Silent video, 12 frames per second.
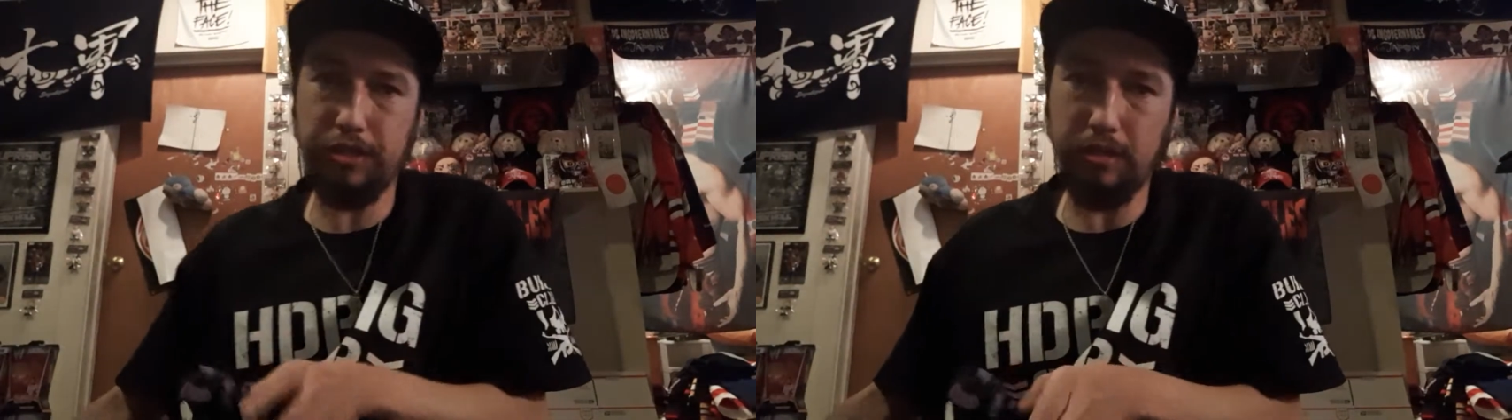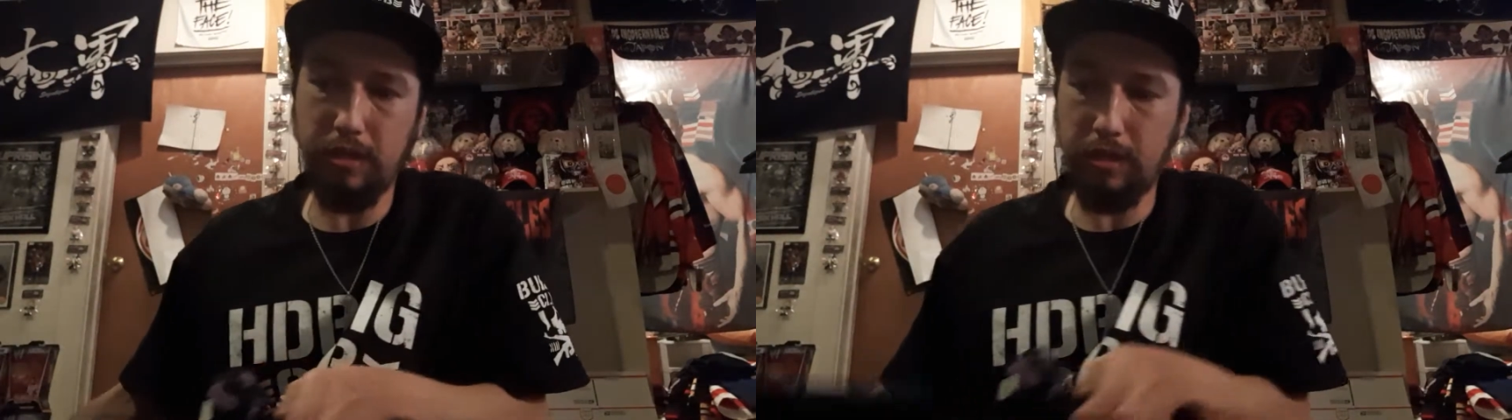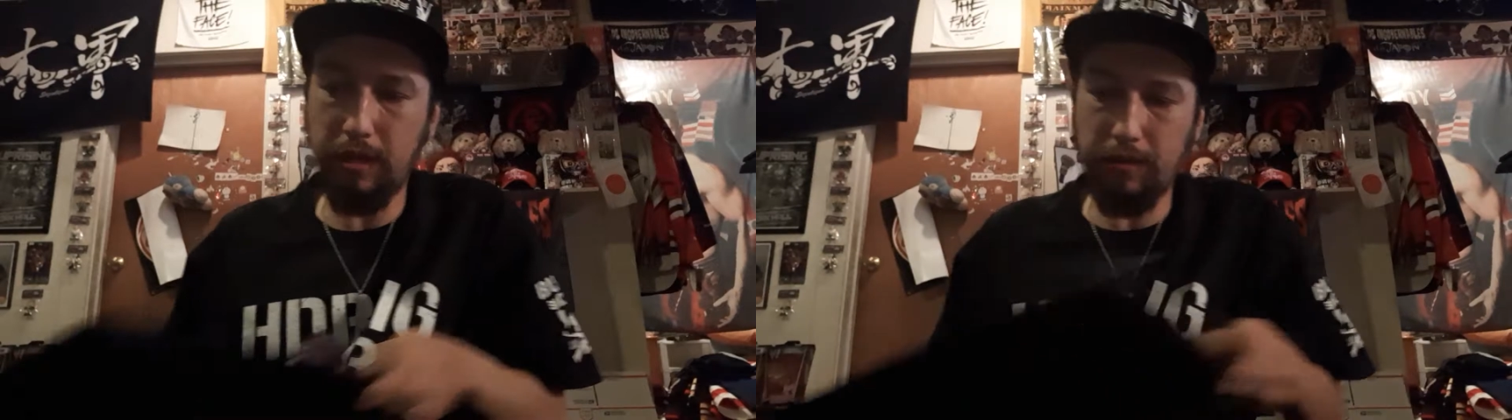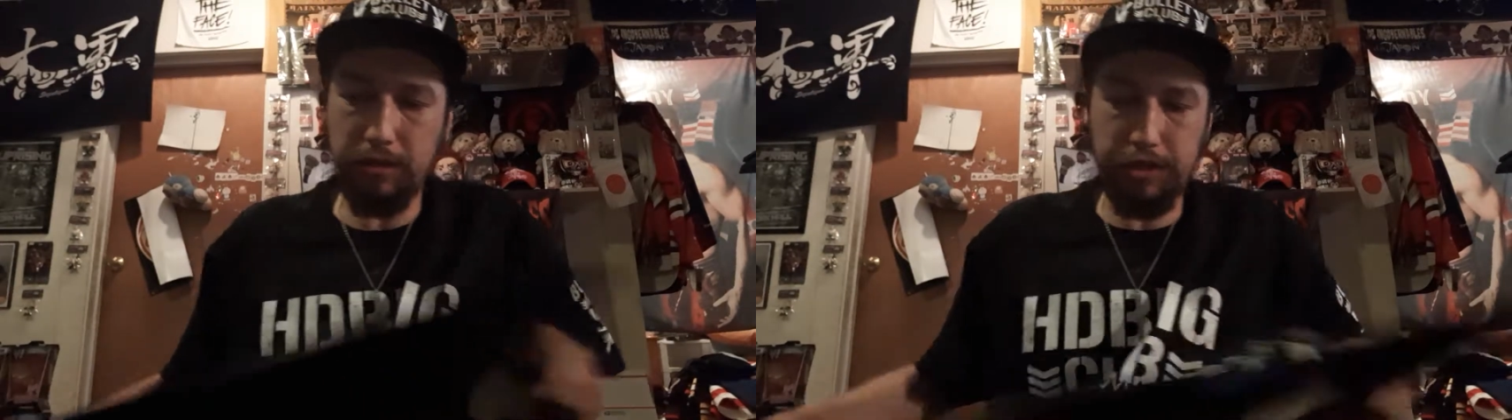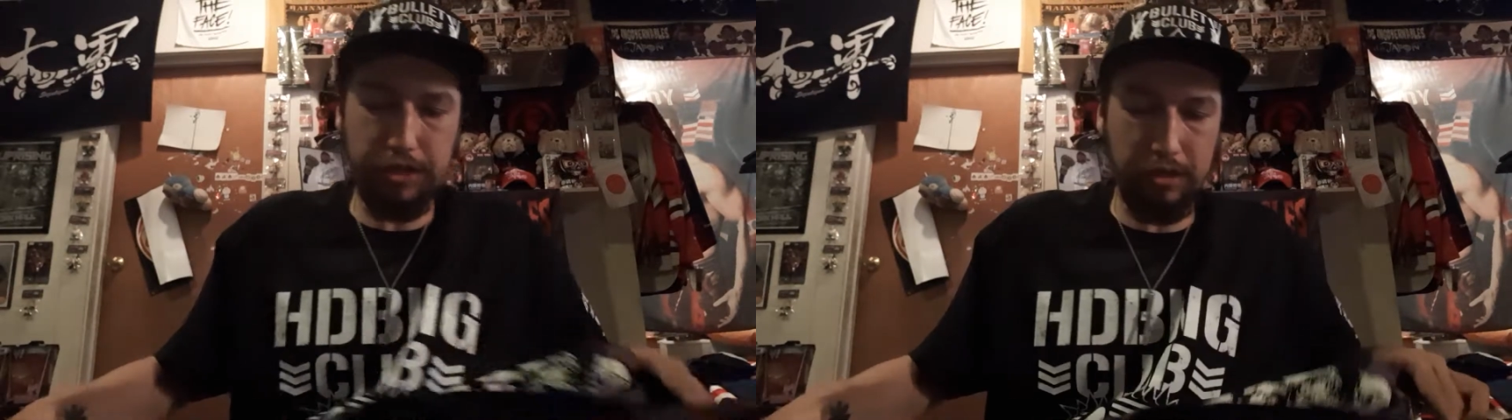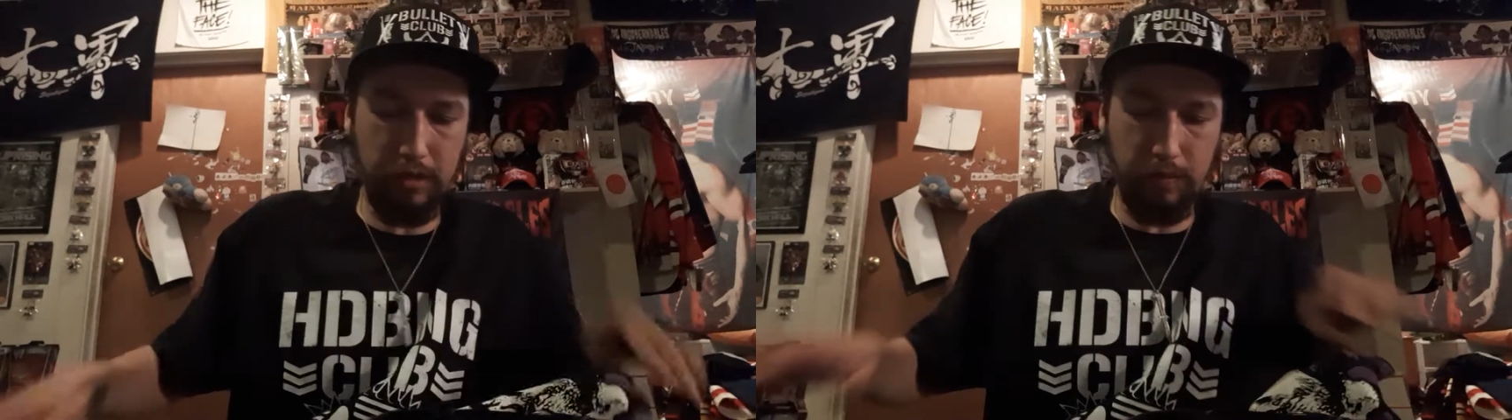another
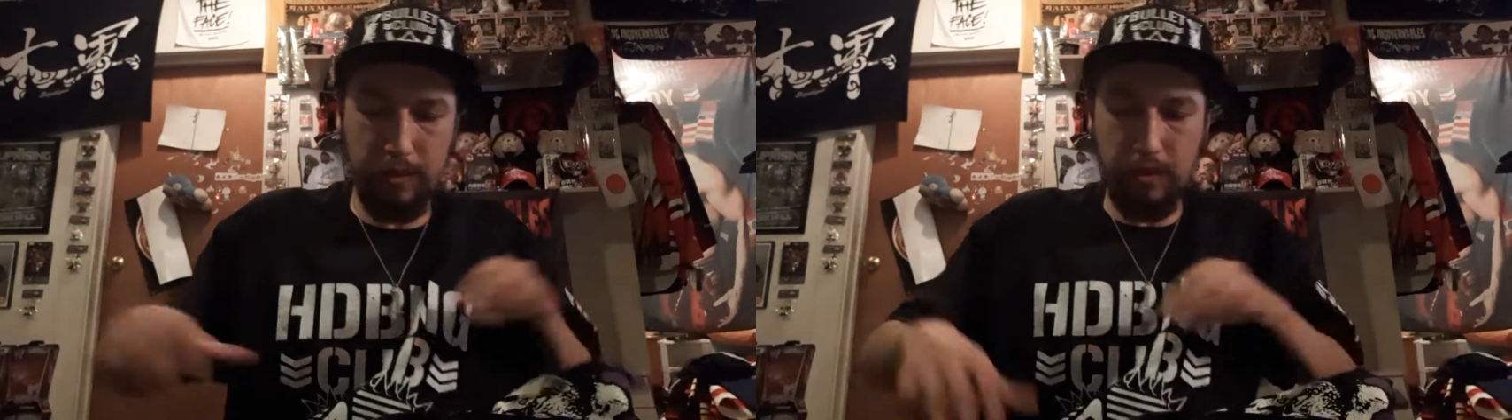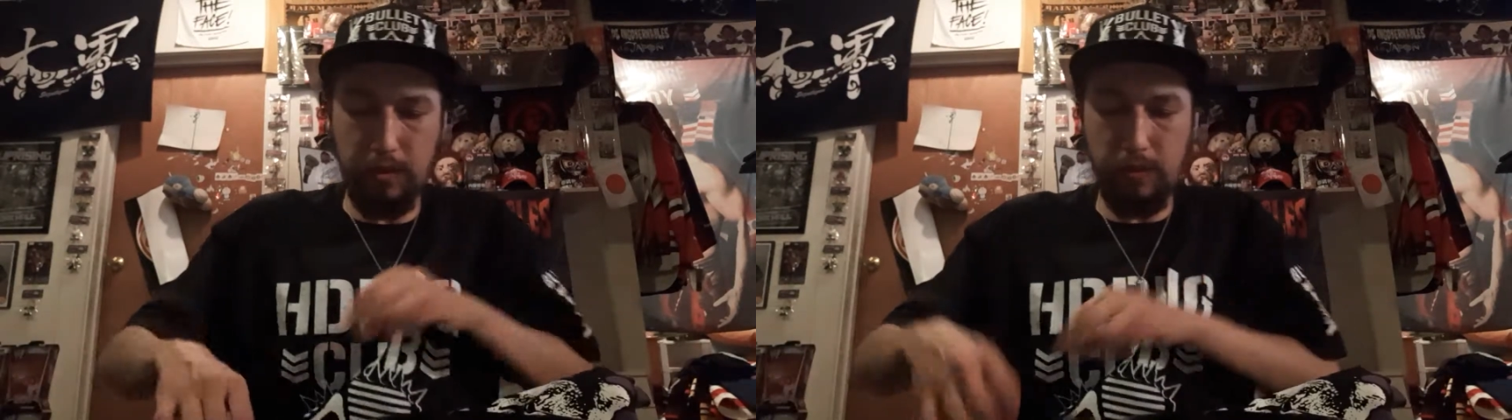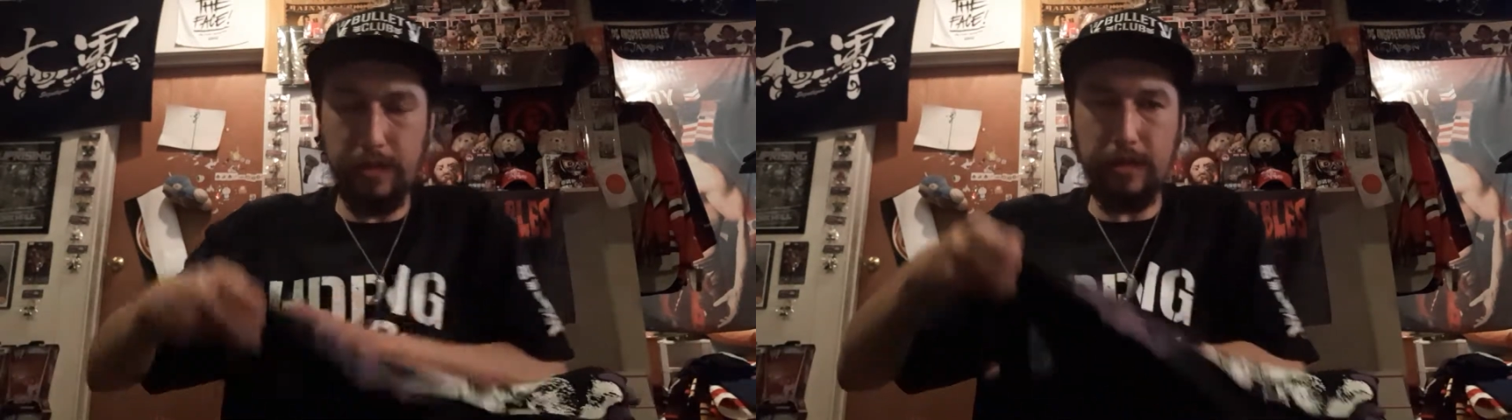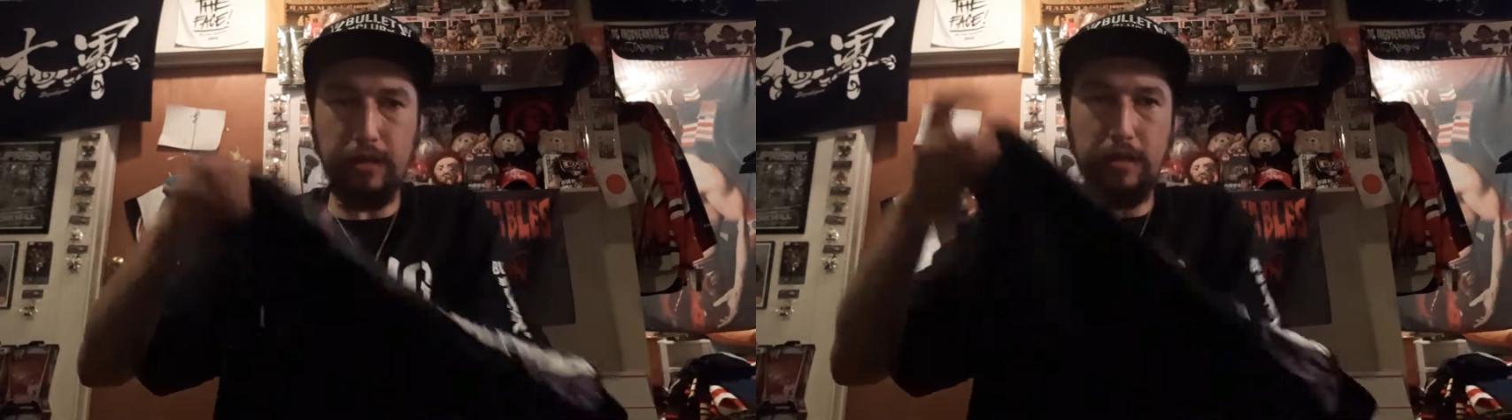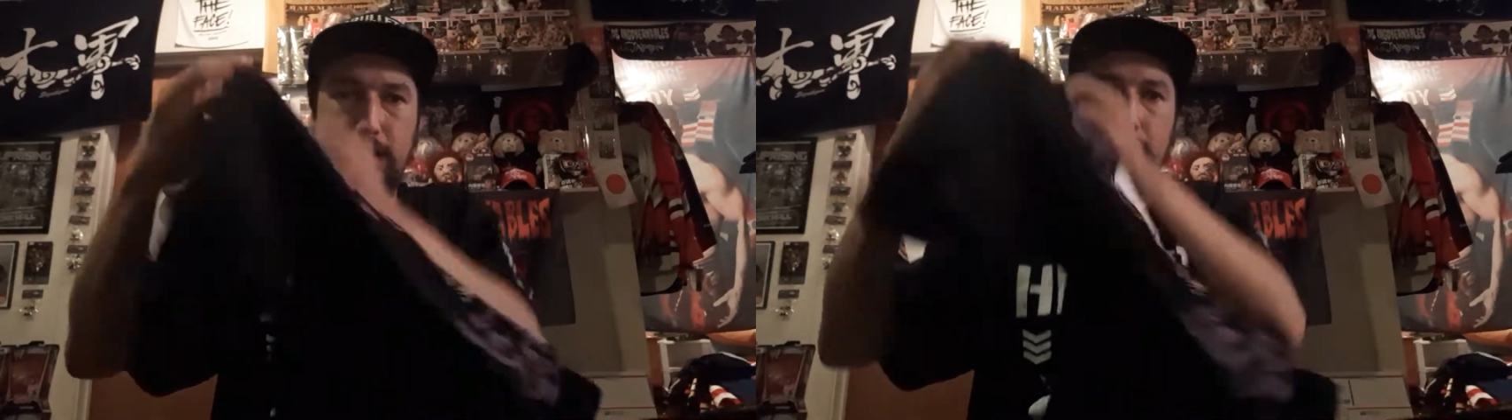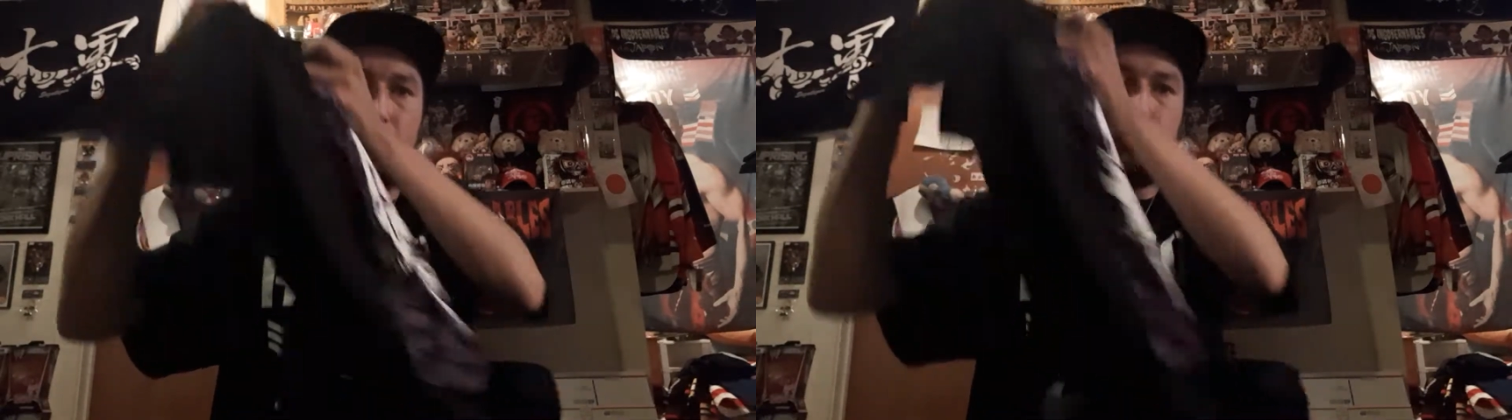shirt real quick
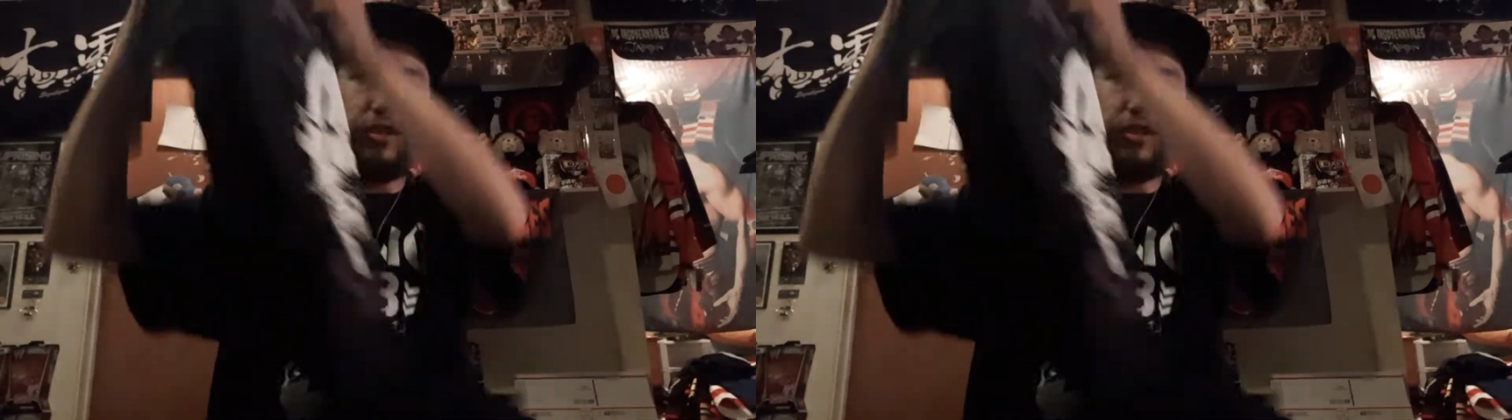to